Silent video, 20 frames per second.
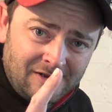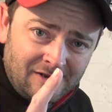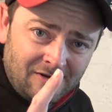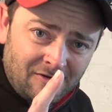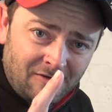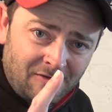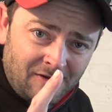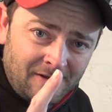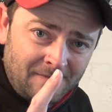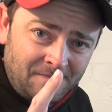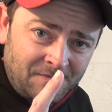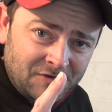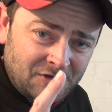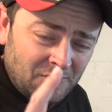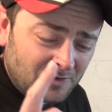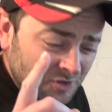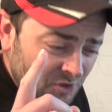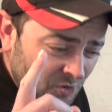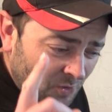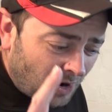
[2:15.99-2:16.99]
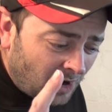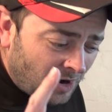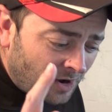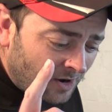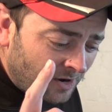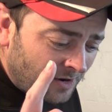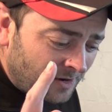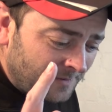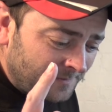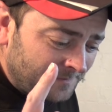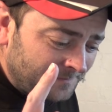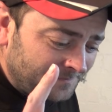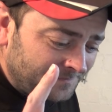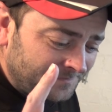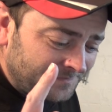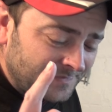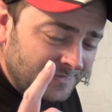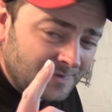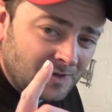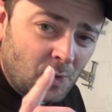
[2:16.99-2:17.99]
Alright, so you are
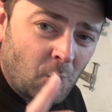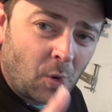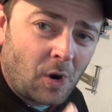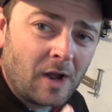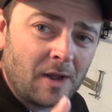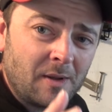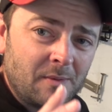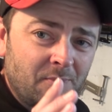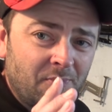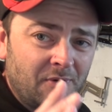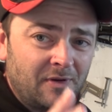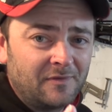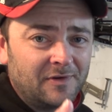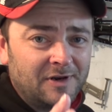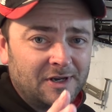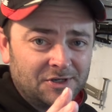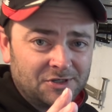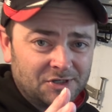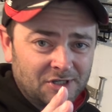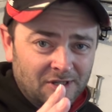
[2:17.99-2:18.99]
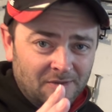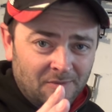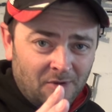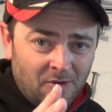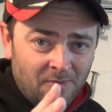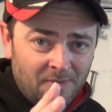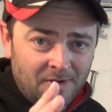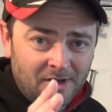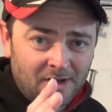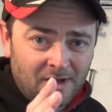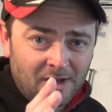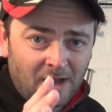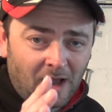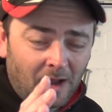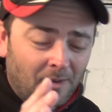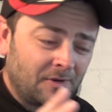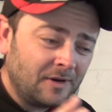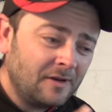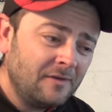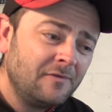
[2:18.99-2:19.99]
quite privileged at the moment.
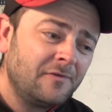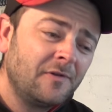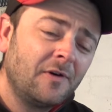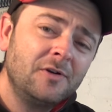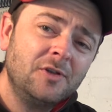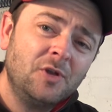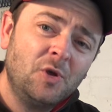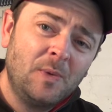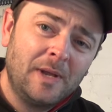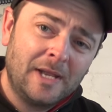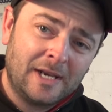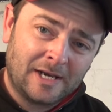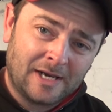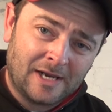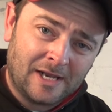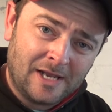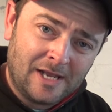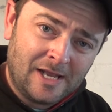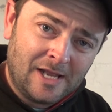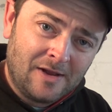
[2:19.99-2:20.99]
I'm going to invite you in.